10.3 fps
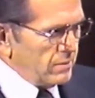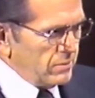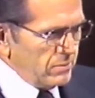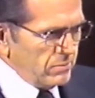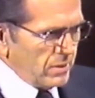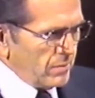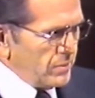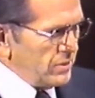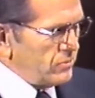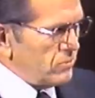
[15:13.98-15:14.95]
Do not
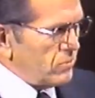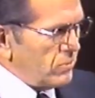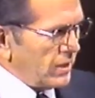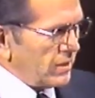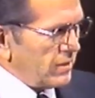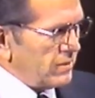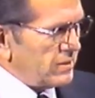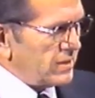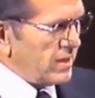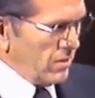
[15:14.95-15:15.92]
be too quick
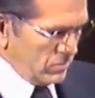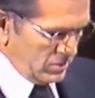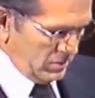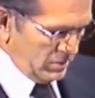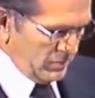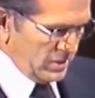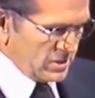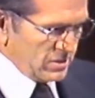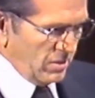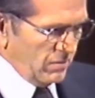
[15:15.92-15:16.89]
to counsel them and
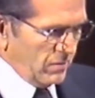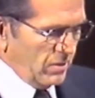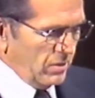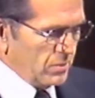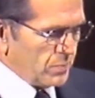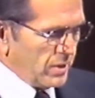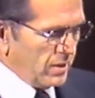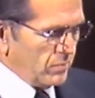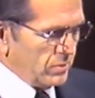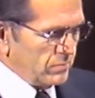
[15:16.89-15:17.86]
solve all the
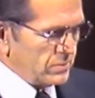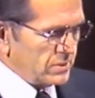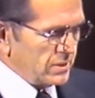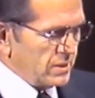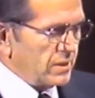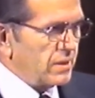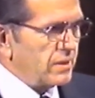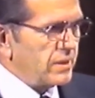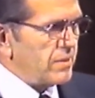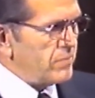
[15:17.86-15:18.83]
problems.
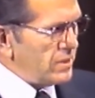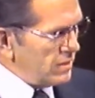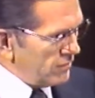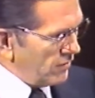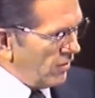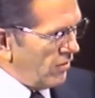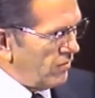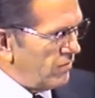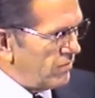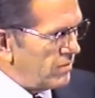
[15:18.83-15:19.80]
Get me
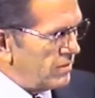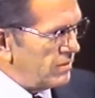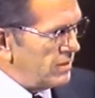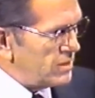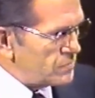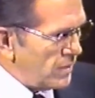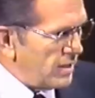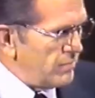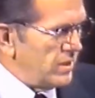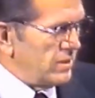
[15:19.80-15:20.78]
involved. It is
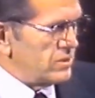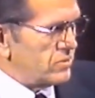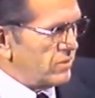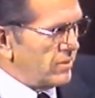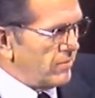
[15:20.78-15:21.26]
my ministry.